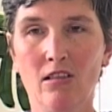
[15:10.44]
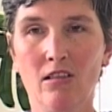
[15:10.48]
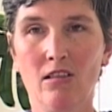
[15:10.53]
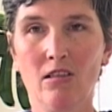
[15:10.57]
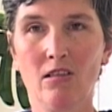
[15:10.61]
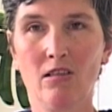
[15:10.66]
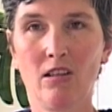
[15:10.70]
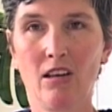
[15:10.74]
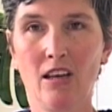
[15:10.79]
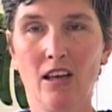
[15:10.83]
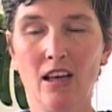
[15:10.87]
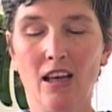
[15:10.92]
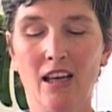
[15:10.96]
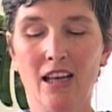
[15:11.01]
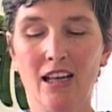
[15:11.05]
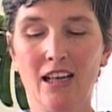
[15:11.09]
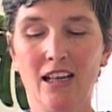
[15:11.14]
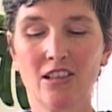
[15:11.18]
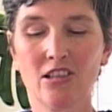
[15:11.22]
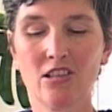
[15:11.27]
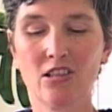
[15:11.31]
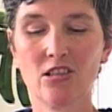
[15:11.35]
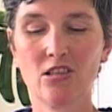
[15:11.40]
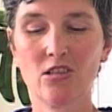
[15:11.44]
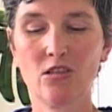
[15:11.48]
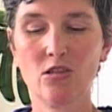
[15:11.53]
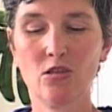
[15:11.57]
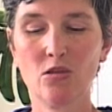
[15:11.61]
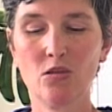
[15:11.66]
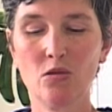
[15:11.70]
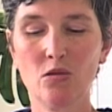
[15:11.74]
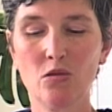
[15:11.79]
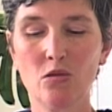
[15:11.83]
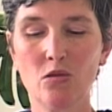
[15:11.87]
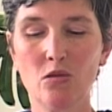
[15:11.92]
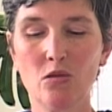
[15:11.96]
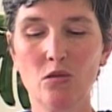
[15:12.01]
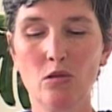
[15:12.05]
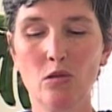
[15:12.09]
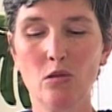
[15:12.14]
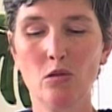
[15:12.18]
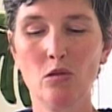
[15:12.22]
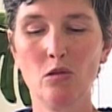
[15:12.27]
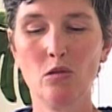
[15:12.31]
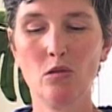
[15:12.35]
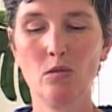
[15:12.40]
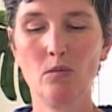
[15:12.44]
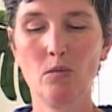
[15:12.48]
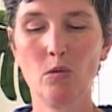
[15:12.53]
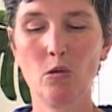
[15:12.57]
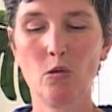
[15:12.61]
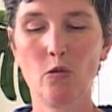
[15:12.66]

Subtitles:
Okay, and then just 2 more